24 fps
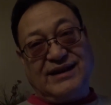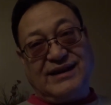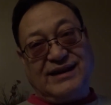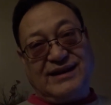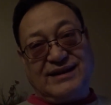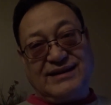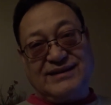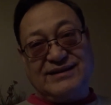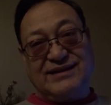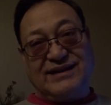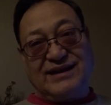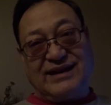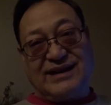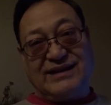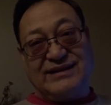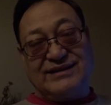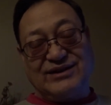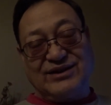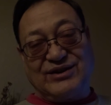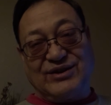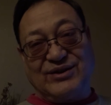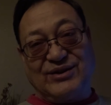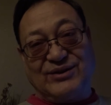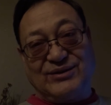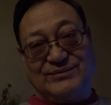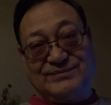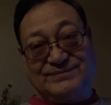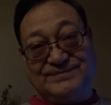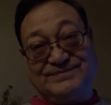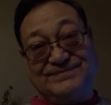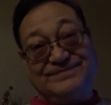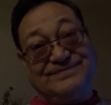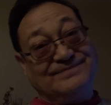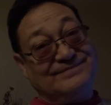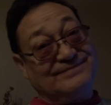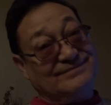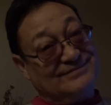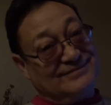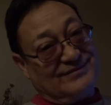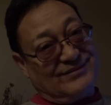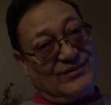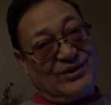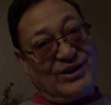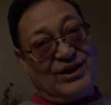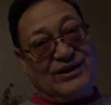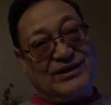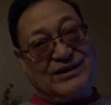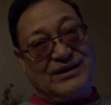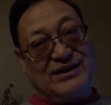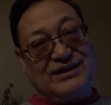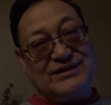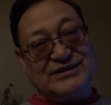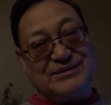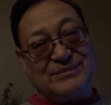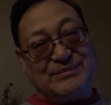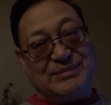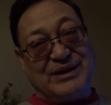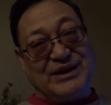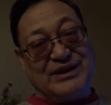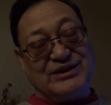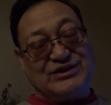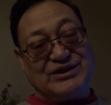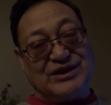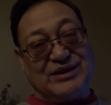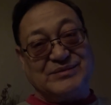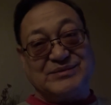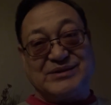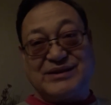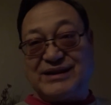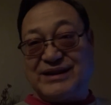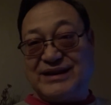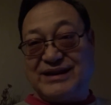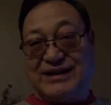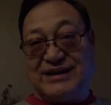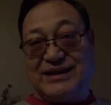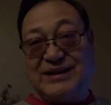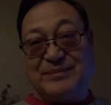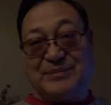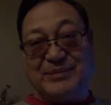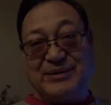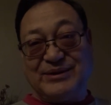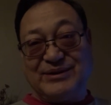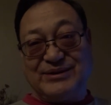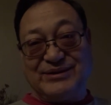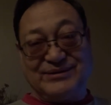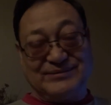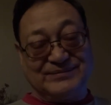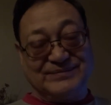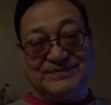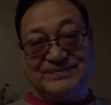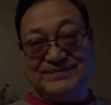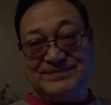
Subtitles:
And you know, a lot of custom paint jobs can get up in there